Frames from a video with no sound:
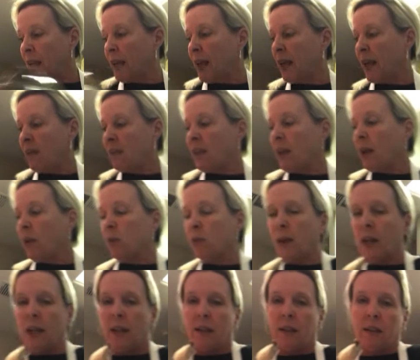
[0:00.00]
and that
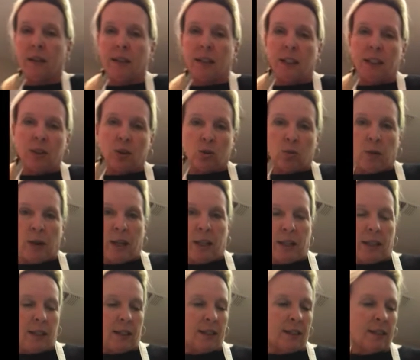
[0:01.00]
way it's
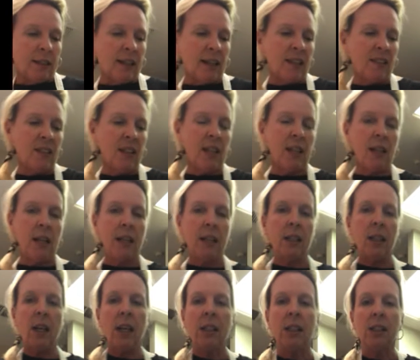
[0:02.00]
ready. And then I
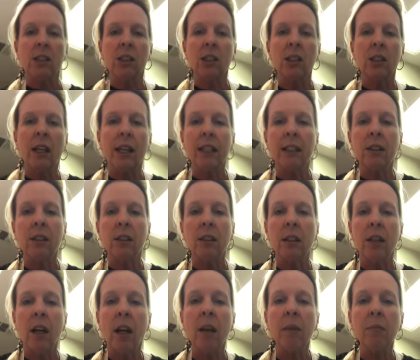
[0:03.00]
kind of sliced
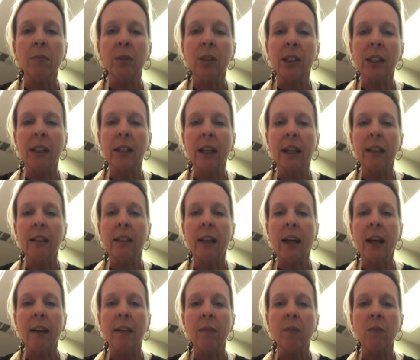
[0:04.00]
it up, see, like
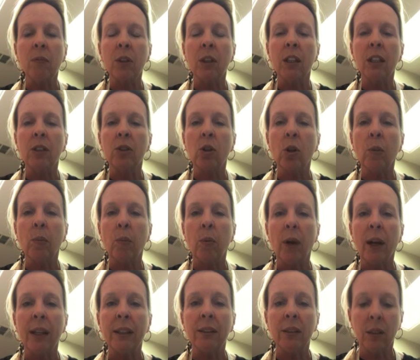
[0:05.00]
that. These are
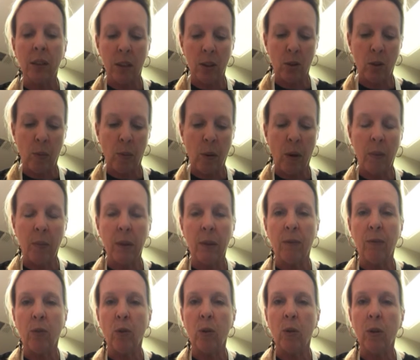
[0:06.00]
breasts. These are probably
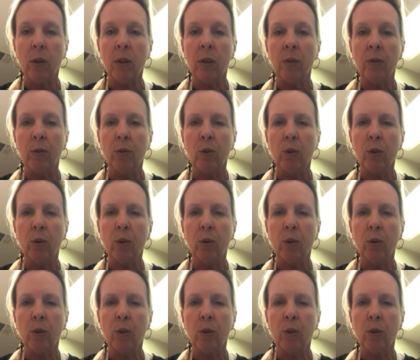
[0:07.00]
four